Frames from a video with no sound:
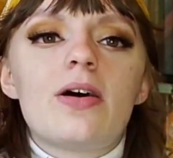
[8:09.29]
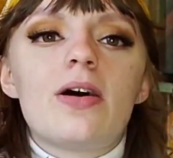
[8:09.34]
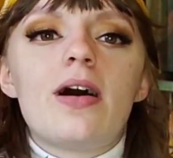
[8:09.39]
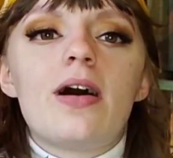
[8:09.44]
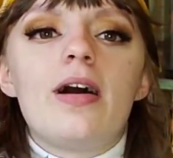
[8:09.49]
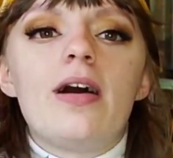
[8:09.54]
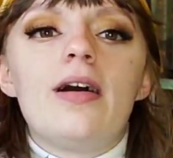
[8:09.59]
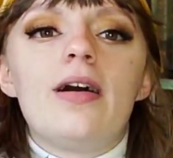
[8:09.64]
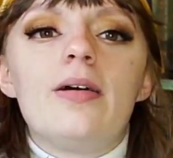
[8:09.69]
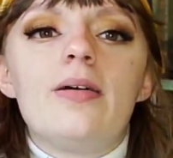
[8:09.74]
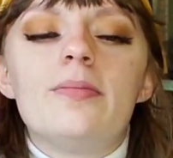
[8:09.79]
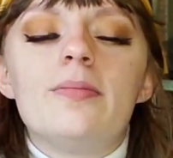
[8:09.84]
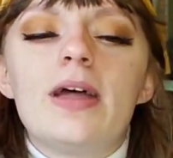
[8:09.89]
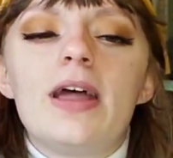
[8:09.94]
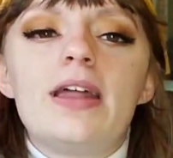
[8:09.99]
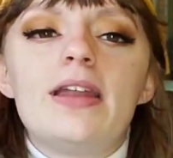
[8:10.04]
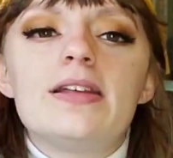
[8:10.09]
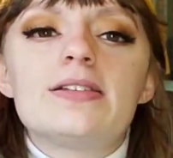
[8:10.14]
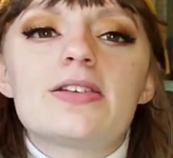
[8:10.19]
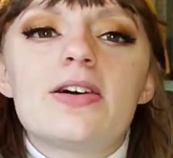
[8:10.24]

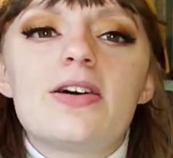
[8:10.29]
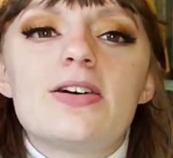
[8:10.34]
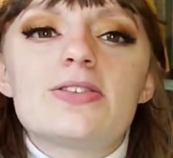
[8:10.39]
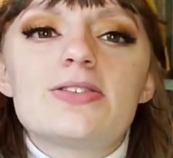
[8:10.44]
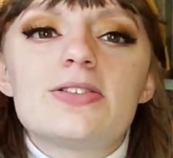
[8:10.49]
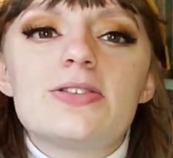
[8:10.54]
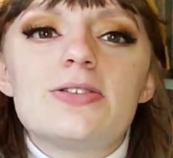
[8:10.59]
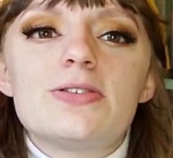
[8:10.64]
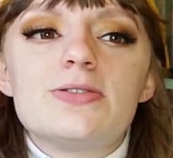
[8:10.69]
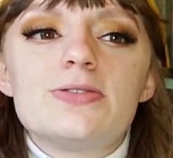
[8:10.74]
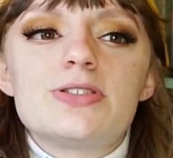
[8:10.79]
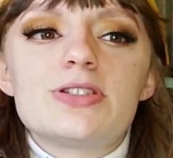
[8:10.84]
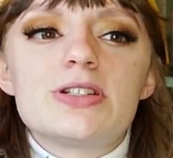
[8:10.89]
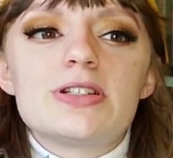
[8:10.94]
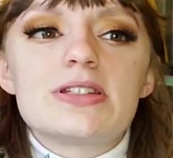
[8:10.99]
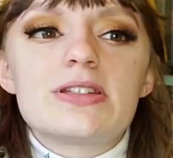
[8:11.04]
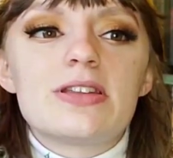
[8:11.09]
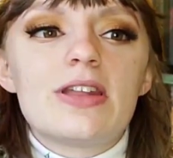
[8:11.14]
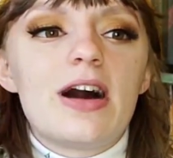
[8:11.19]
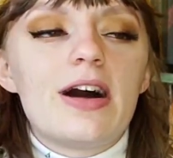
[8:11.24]
And it's also
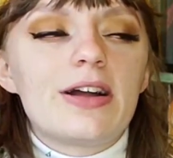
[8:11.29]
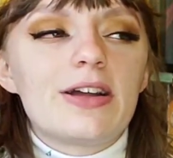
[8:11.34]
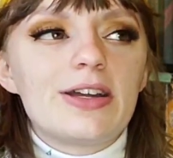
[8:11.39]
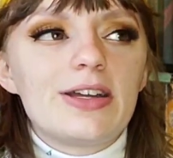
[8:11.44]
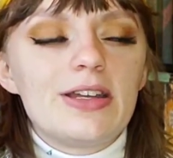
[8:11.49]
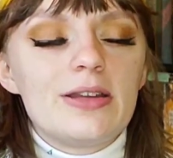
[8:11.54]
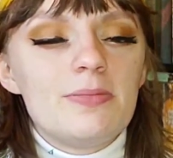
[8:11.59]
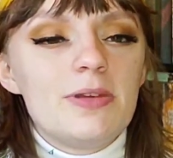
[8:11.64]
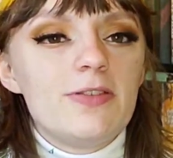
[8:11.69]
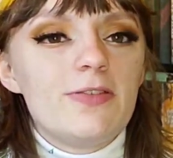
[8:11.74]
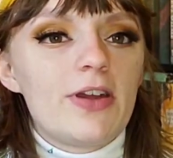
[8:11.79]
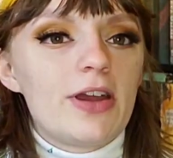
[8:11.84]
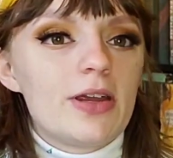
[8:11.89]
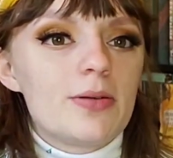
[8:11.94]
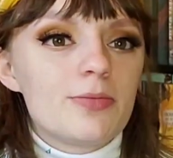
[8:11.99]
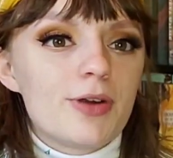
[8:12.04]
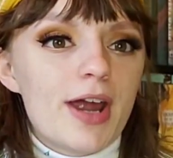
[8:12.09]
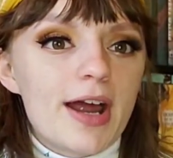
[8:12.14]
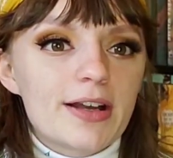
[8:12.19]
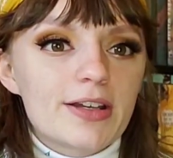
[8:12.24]
just not going to be very
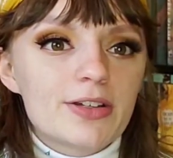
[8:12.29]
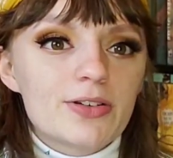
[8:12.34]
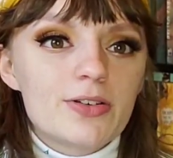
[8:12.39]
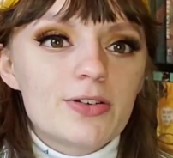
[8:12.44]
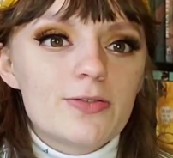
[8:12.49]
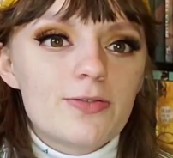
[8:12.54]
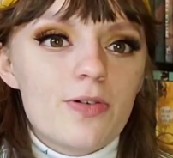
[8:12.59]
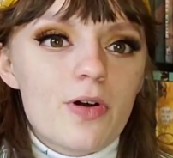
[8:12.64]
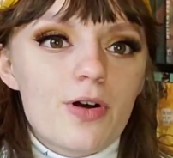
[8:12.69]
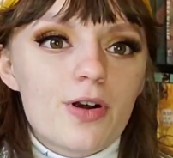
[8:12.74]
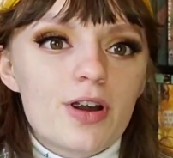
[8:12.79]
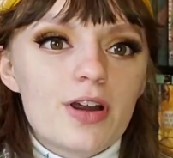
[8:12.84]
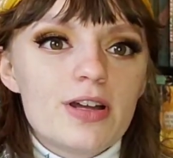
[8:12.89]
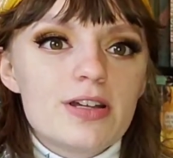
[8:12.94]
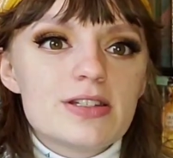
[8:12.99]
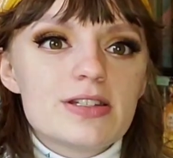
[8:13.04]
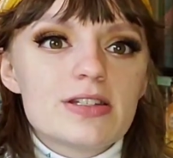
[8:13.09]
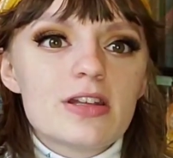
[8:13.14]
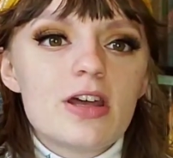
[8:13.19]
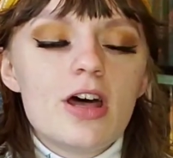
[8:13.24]
practical for
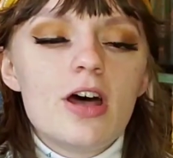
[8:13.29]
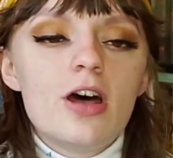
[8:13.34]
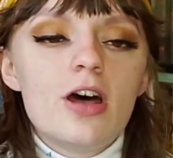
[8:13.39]
us